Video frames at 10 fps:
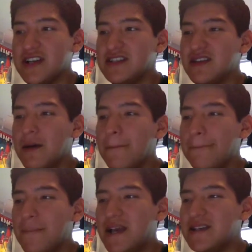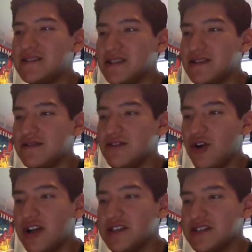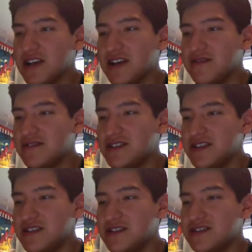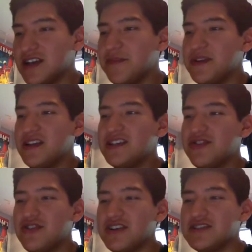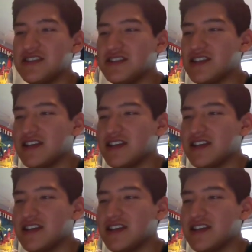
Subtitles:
is amazing. Oh, I can see I didn't type in interior. I said